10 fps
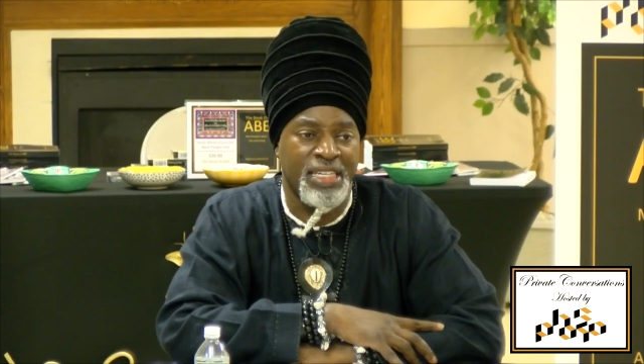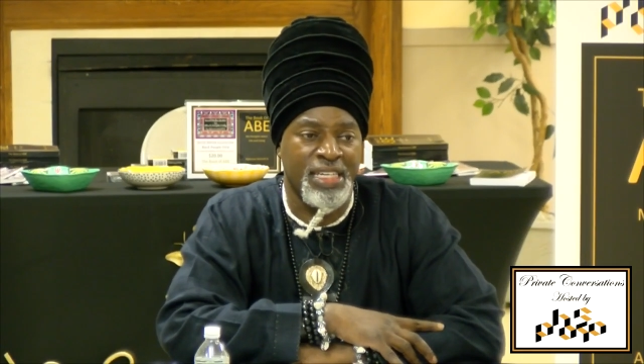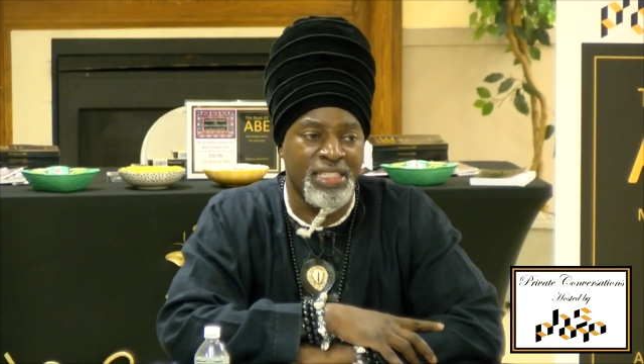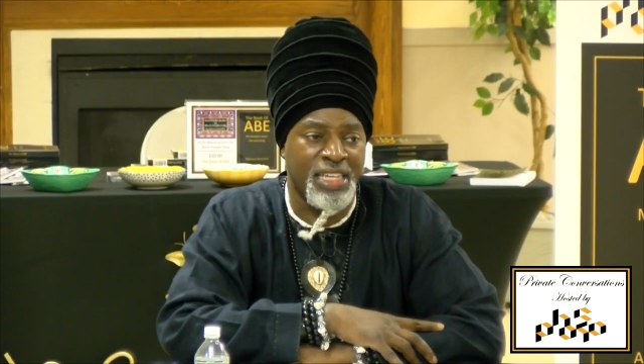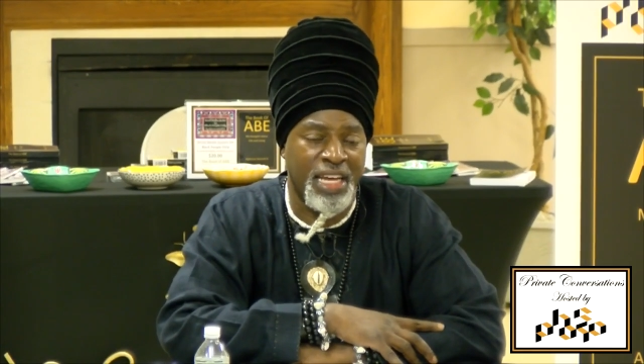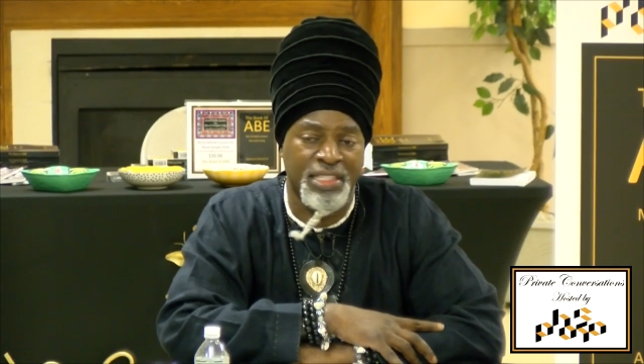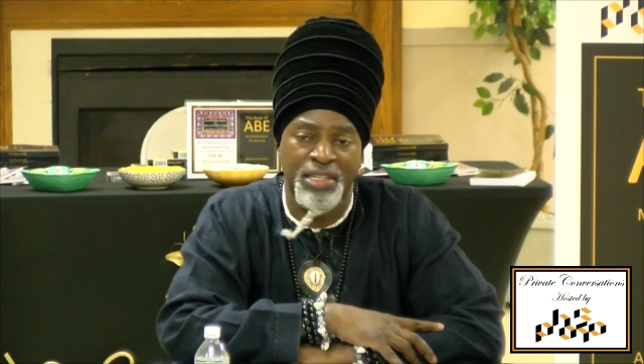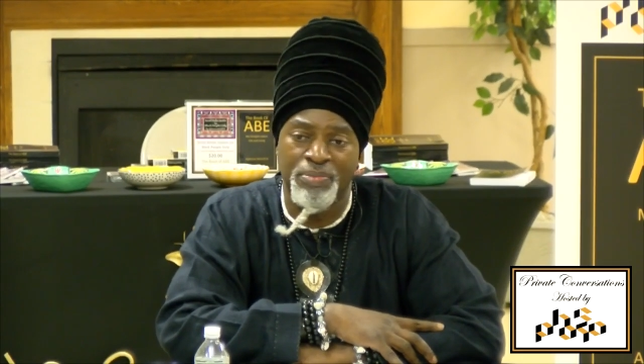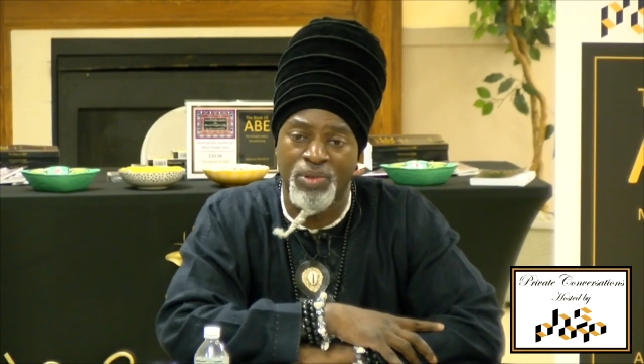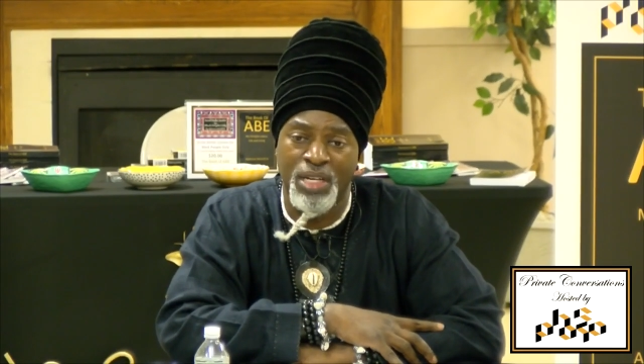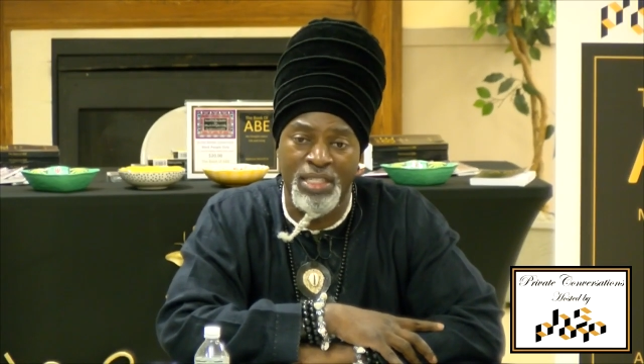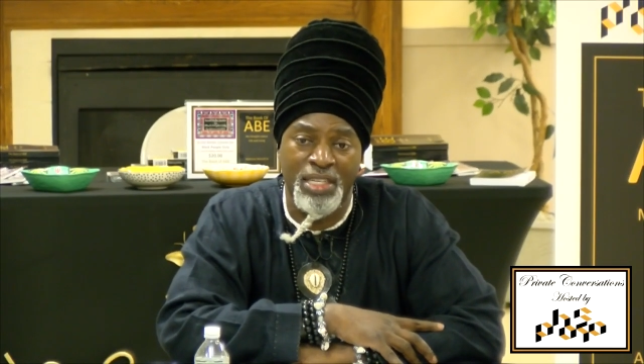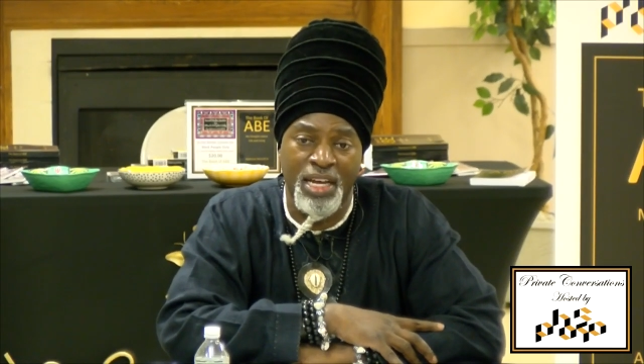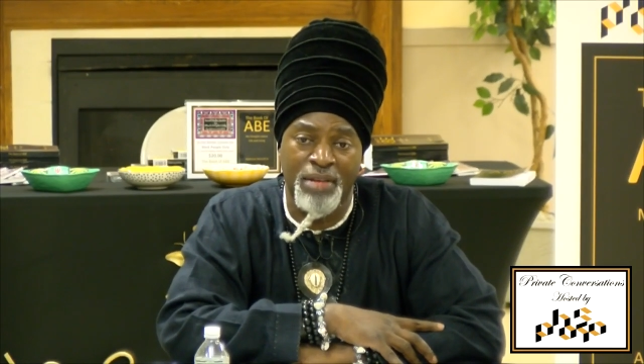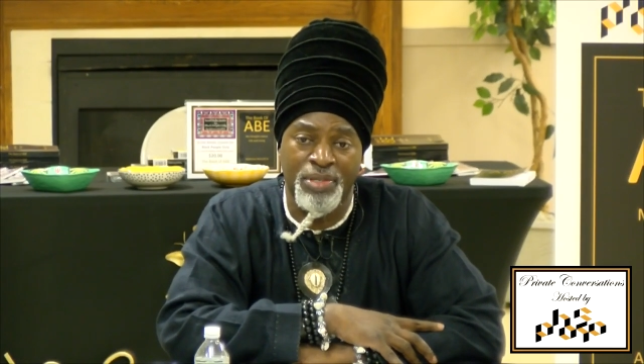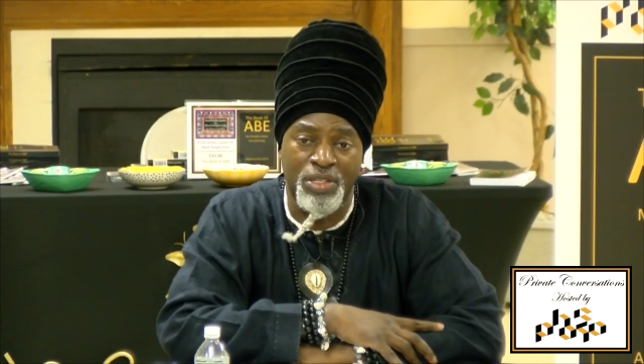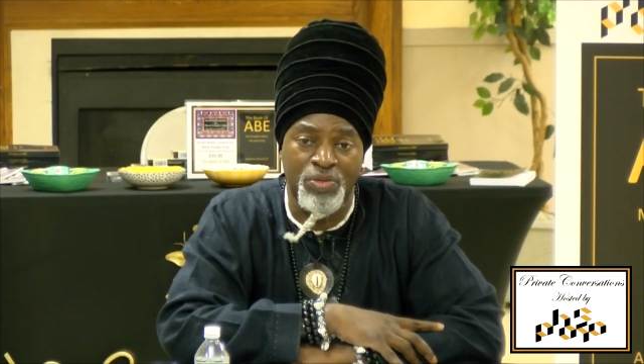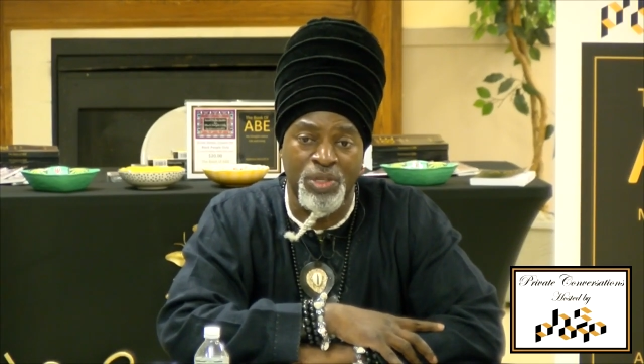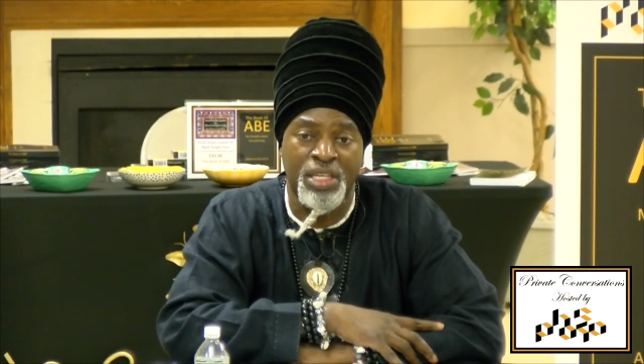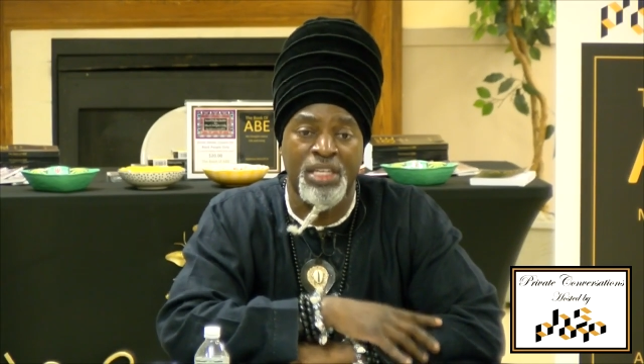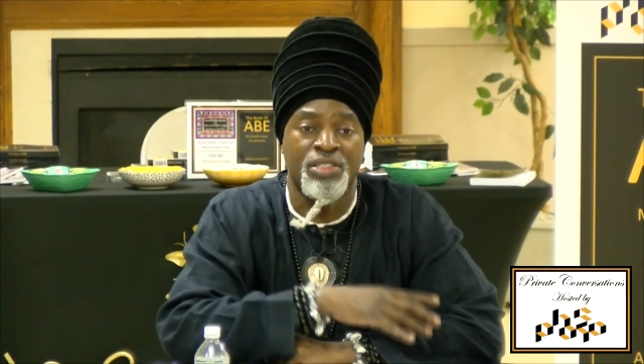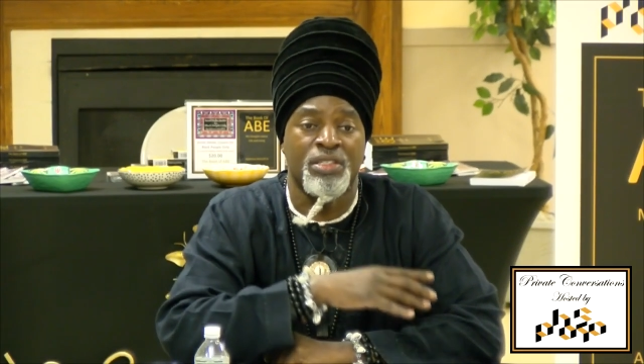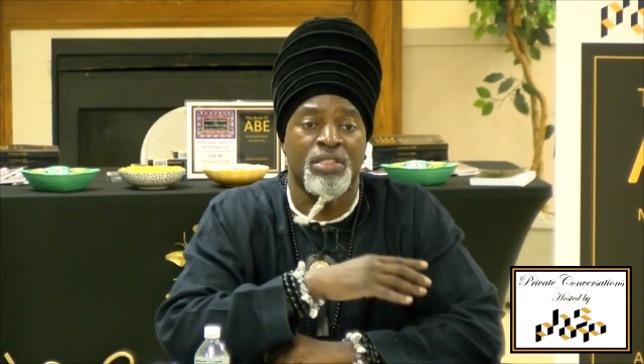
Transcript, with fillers: get jacked up on our jobs because we get